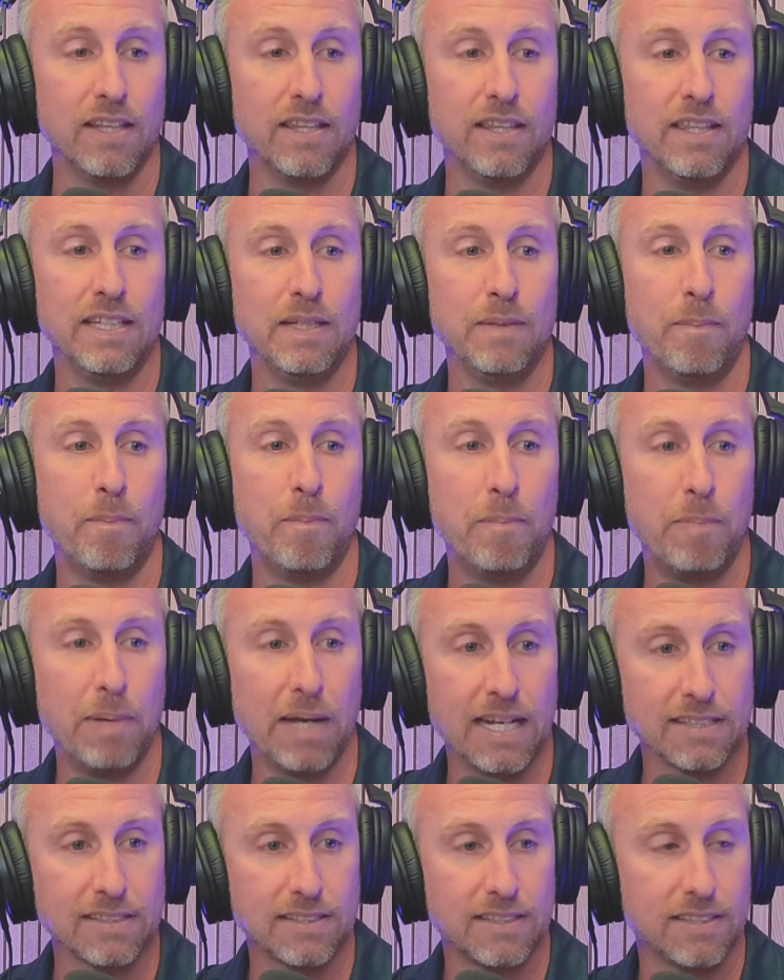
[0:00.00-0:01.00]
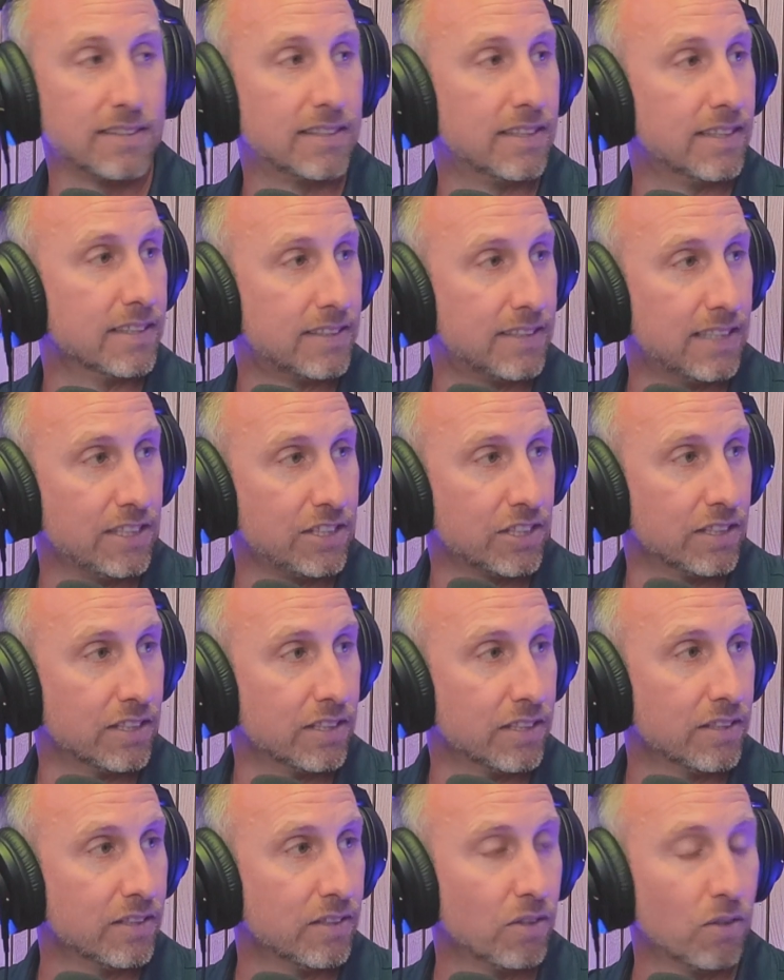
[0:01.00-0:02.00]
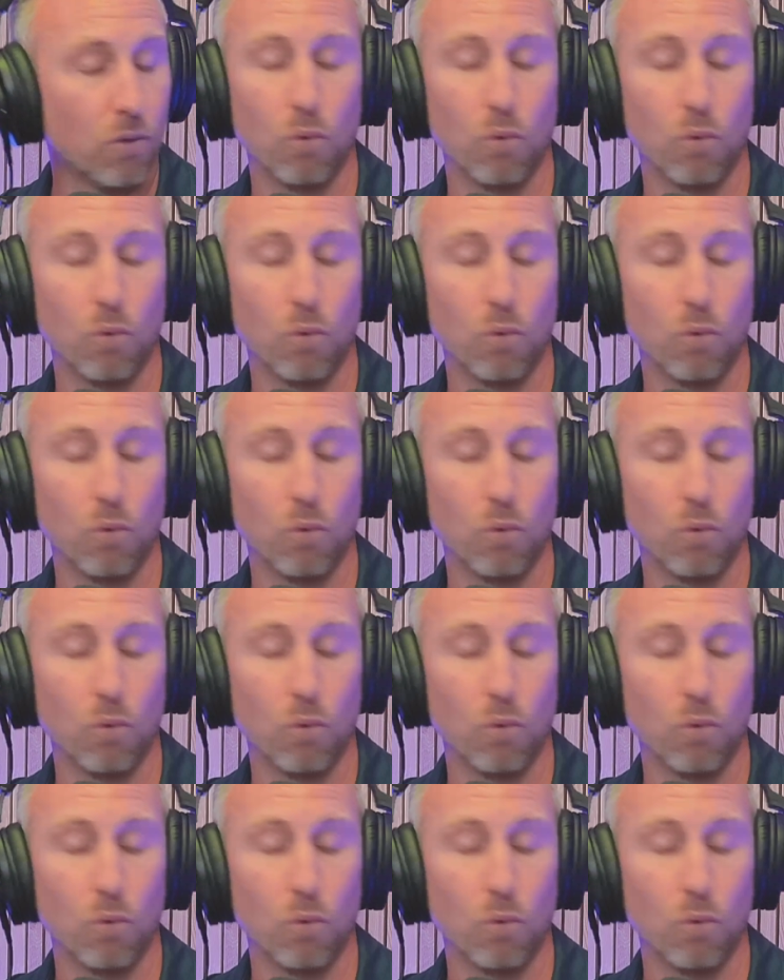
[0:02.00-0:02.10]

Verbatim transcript: the best decision